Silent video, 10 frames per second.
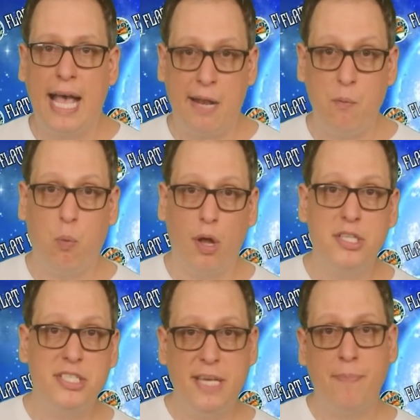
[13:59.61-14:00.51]
and
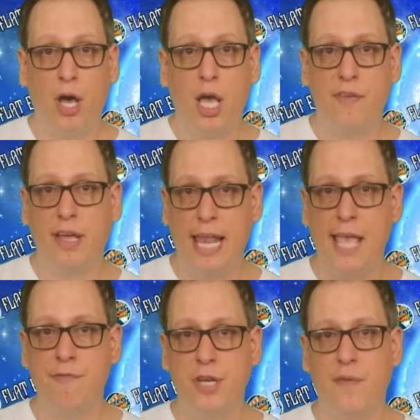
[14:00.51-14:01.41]
one debunk of a
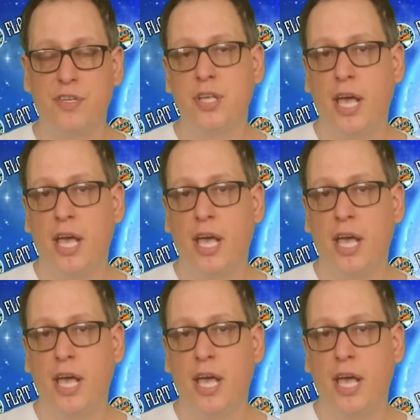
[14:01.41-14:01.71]
claim from the other